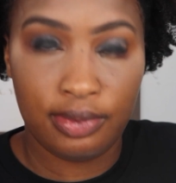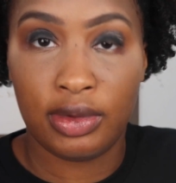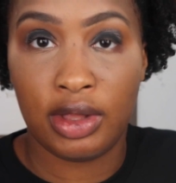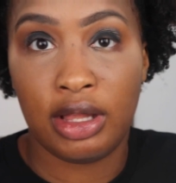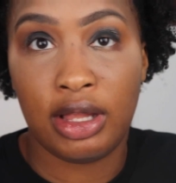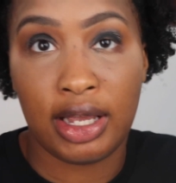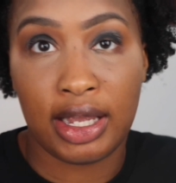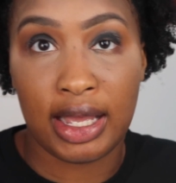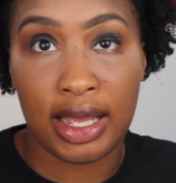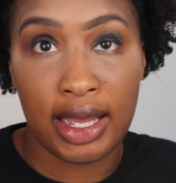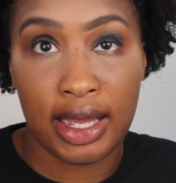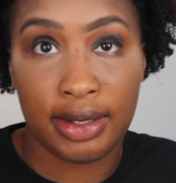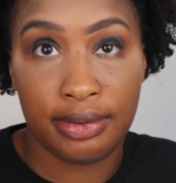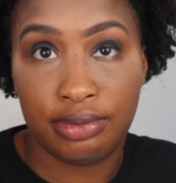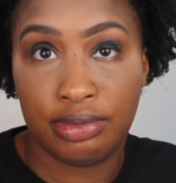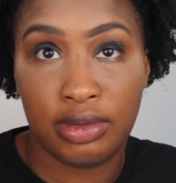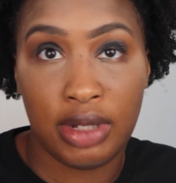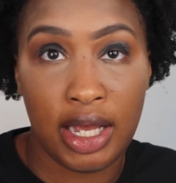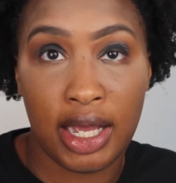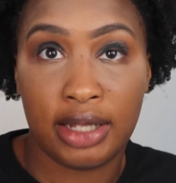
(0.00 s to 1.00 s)
like,
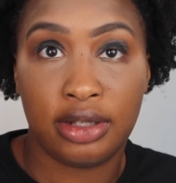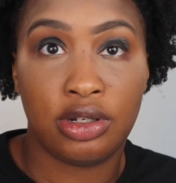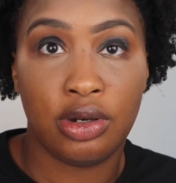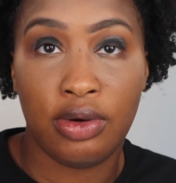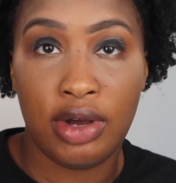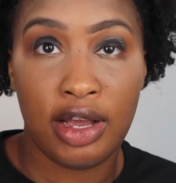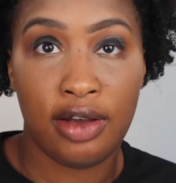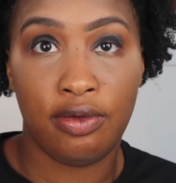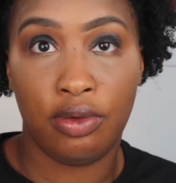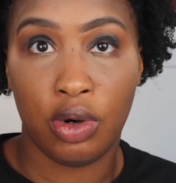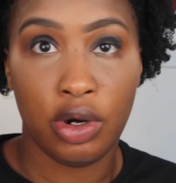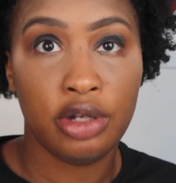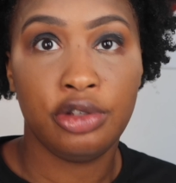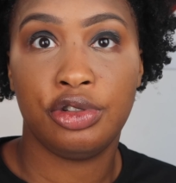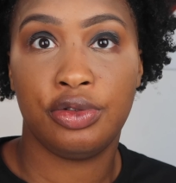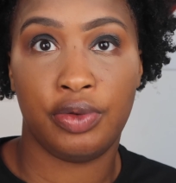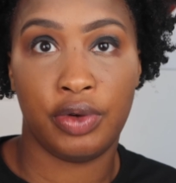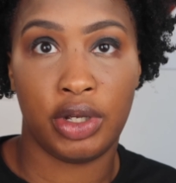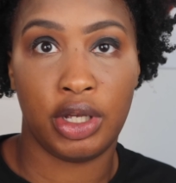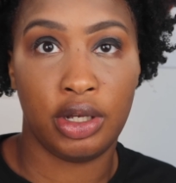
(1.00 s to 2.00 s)
I don't have words
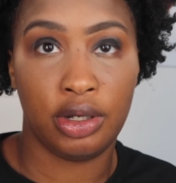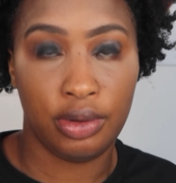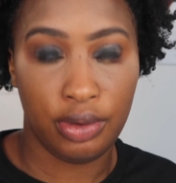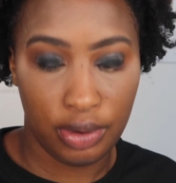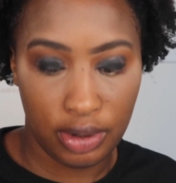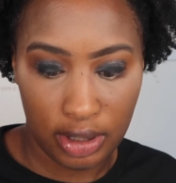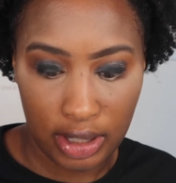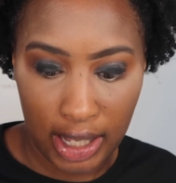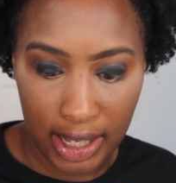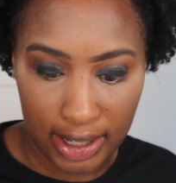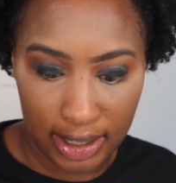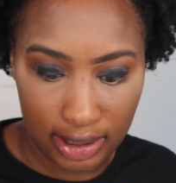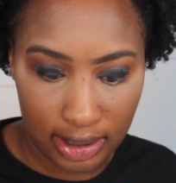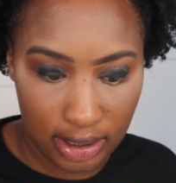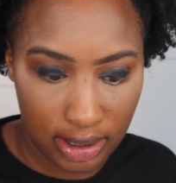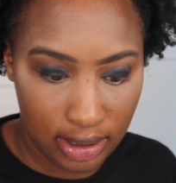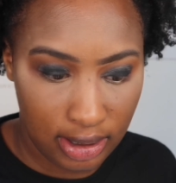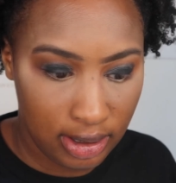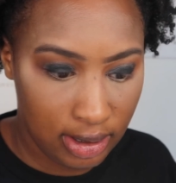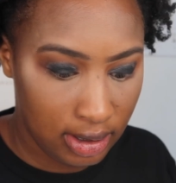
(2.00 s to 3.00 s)
for you. Like,
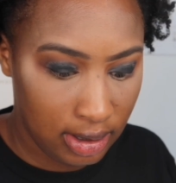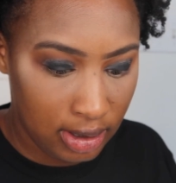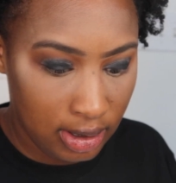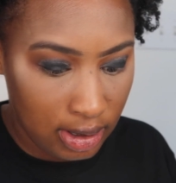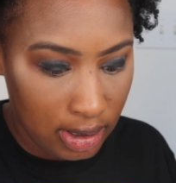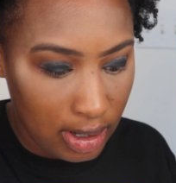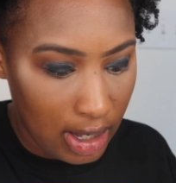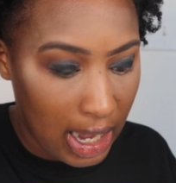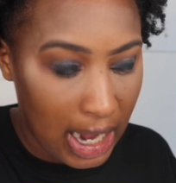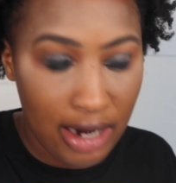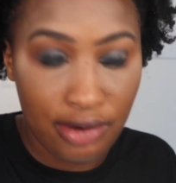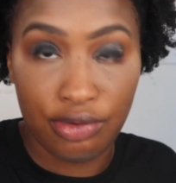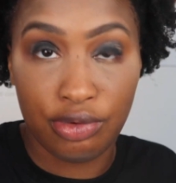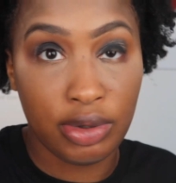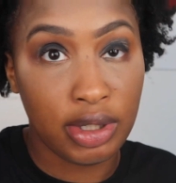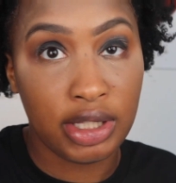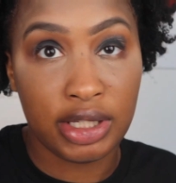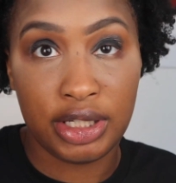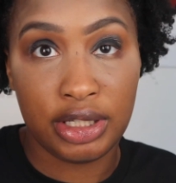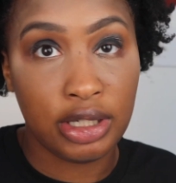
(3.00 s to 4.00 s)
I
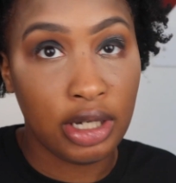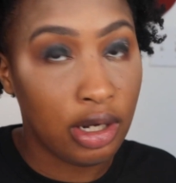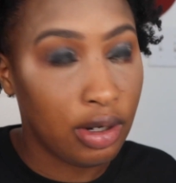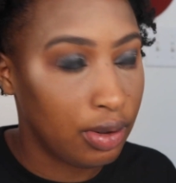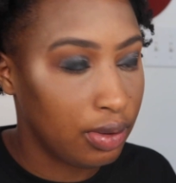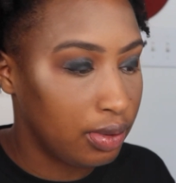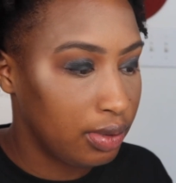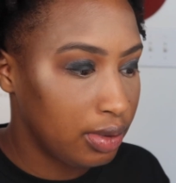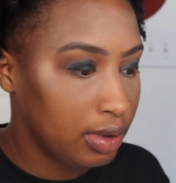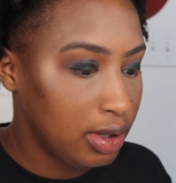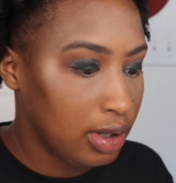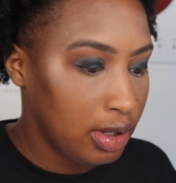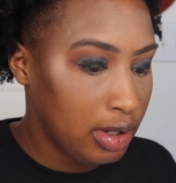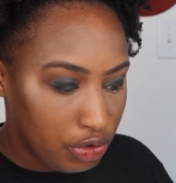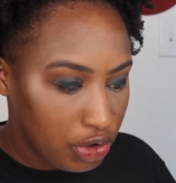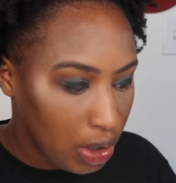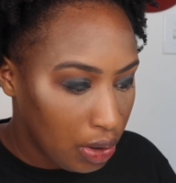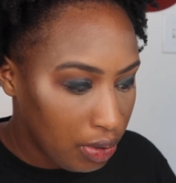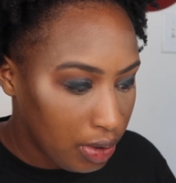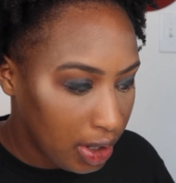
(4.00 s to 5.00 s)
really don't. If you
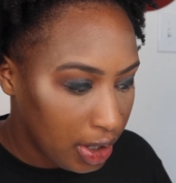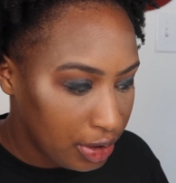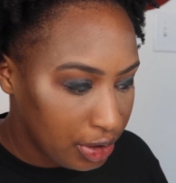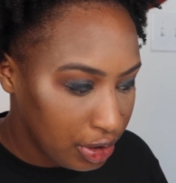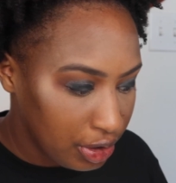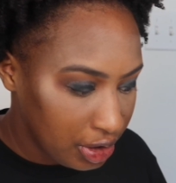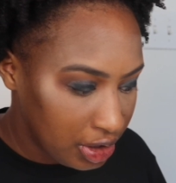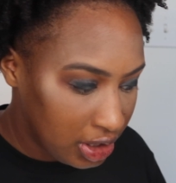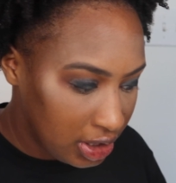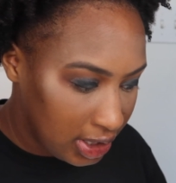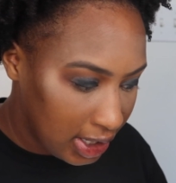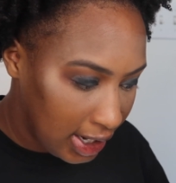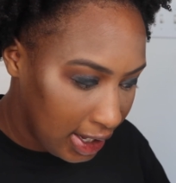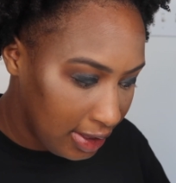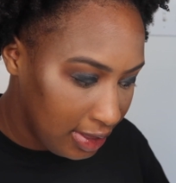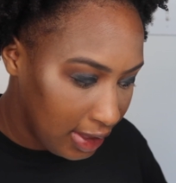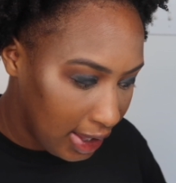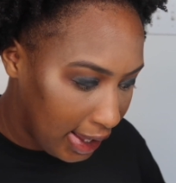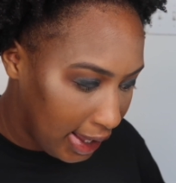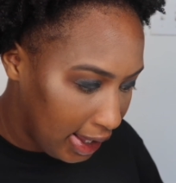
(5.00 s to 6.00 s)
don't
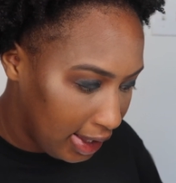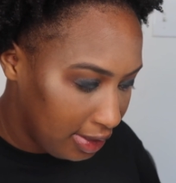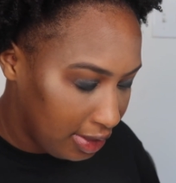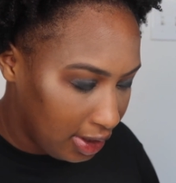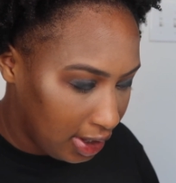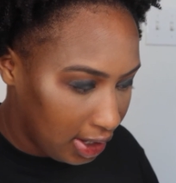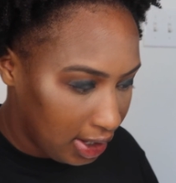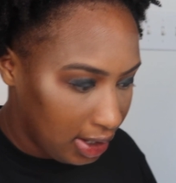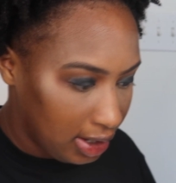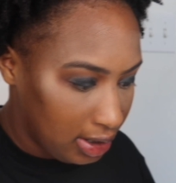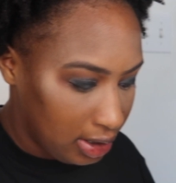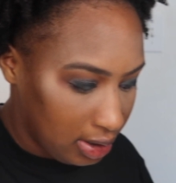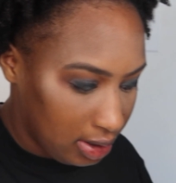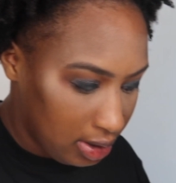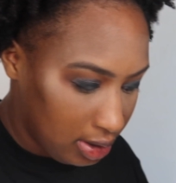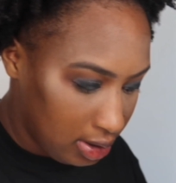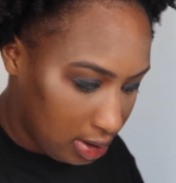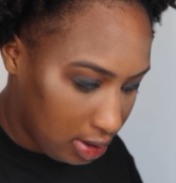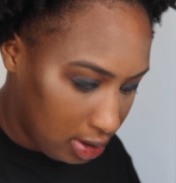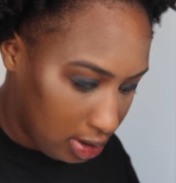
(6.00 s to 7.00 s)
understand that, then
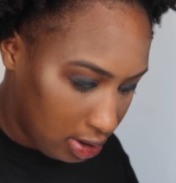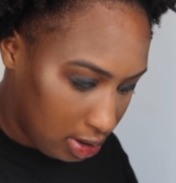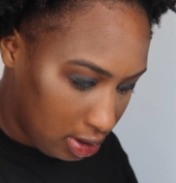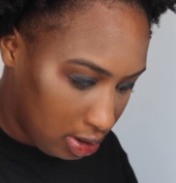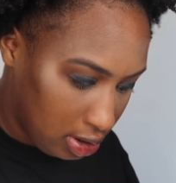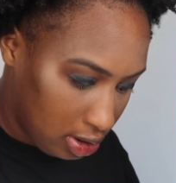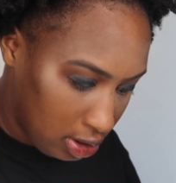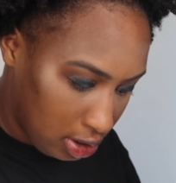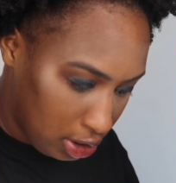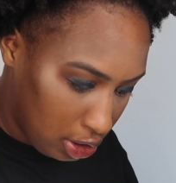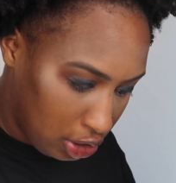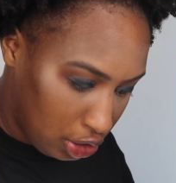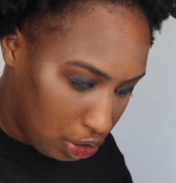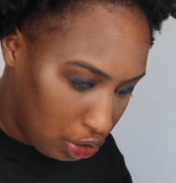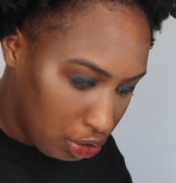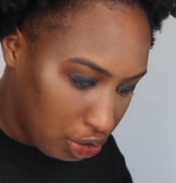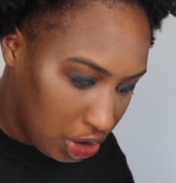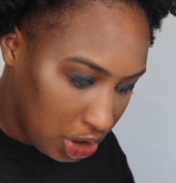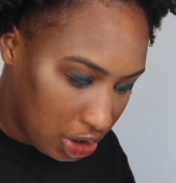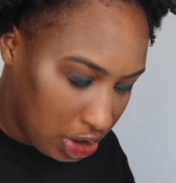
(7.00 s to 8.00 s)

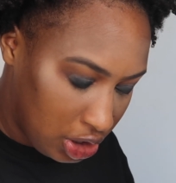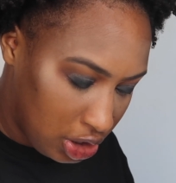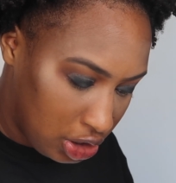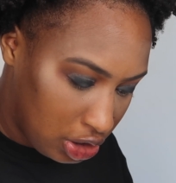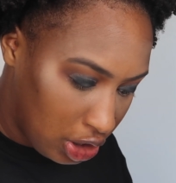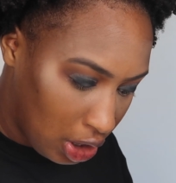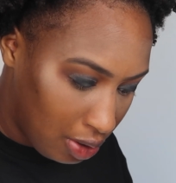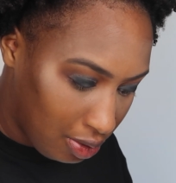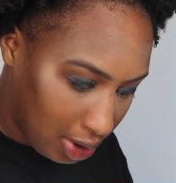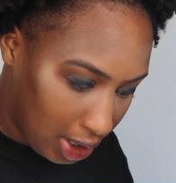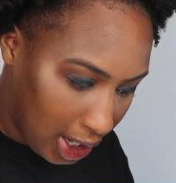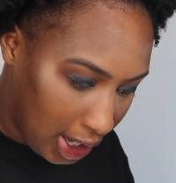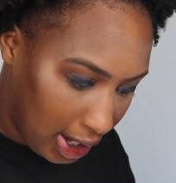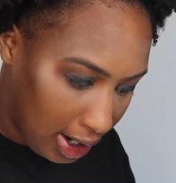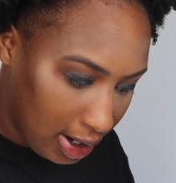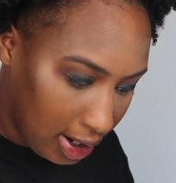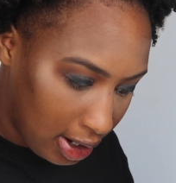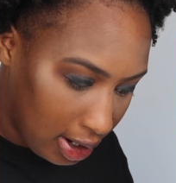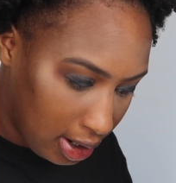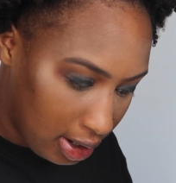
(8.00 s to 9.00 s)
you just don't
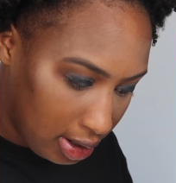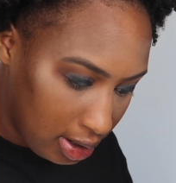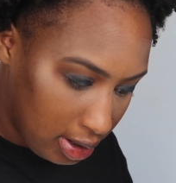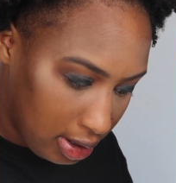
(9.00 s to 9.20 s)
care.